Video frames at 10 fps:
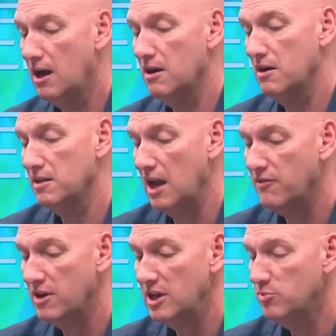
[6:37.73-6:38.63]
a lot of
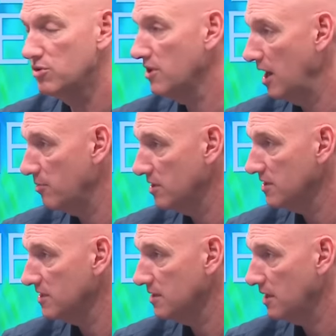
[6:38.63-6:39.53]
our Hebrew
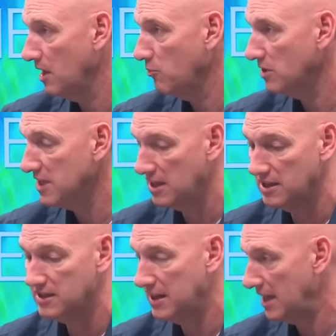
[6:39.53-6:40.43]
grammars uh, will tell
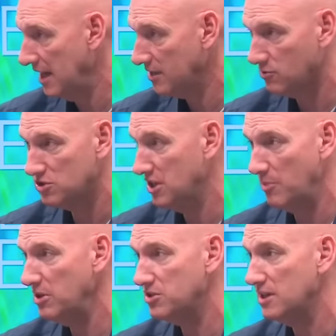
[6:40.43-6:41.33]
us that next word should not
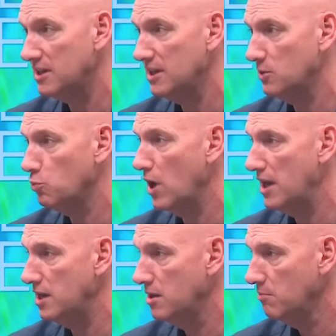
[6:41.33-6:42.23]
be translated as
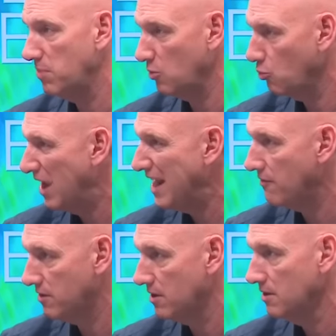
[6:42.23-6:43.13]
when, but
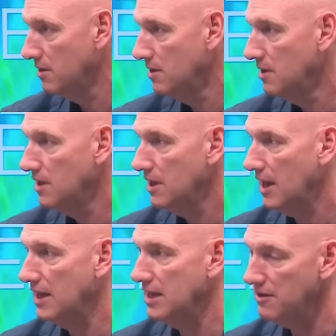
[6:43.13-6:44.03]
whenever.
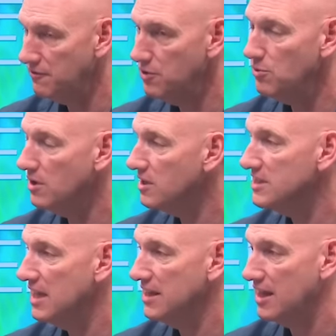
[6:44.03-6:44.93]
And if you
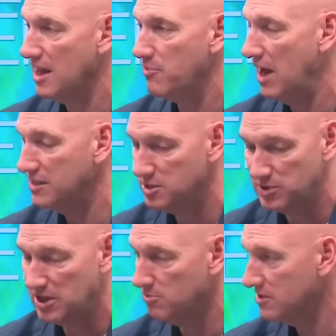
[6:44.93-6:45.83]
understand that, that passage
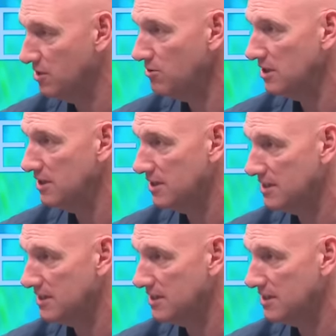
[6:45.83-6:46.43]
becomes so clear.